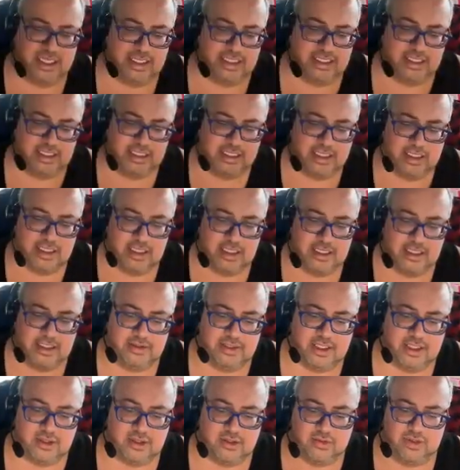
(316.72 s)
the light.
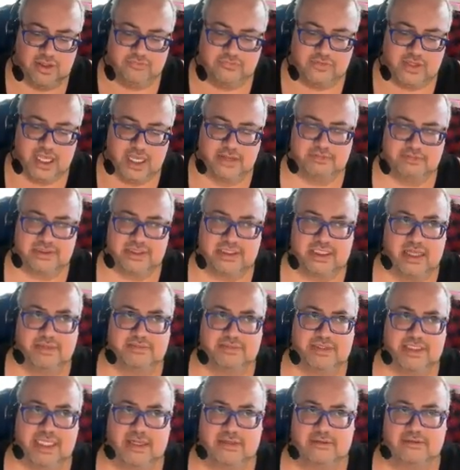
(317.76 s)
The Three of Cups
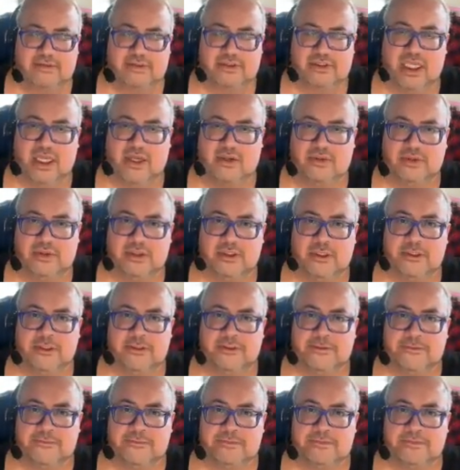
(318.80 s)
comes out. So
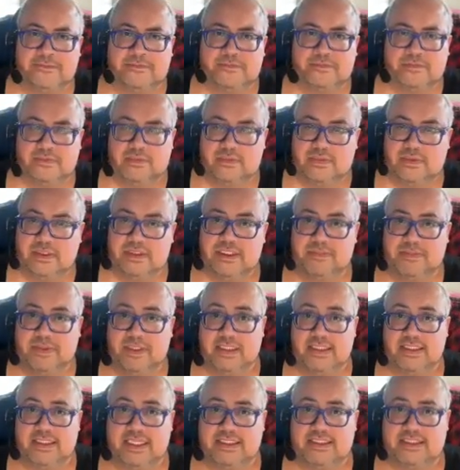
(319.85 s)

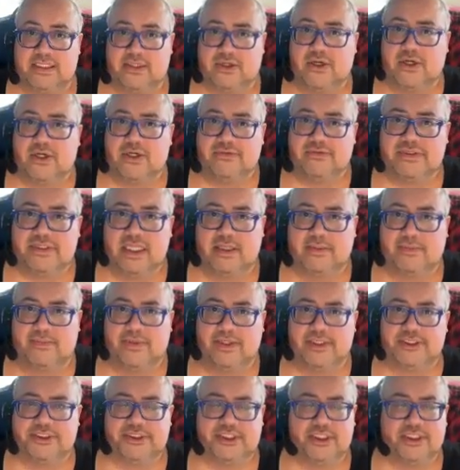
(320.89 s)
typically that's a card of
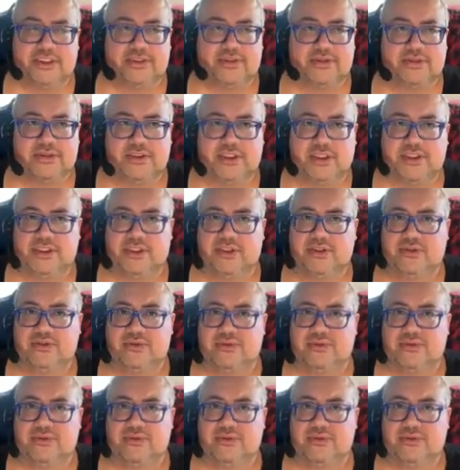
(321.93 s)
celebration, good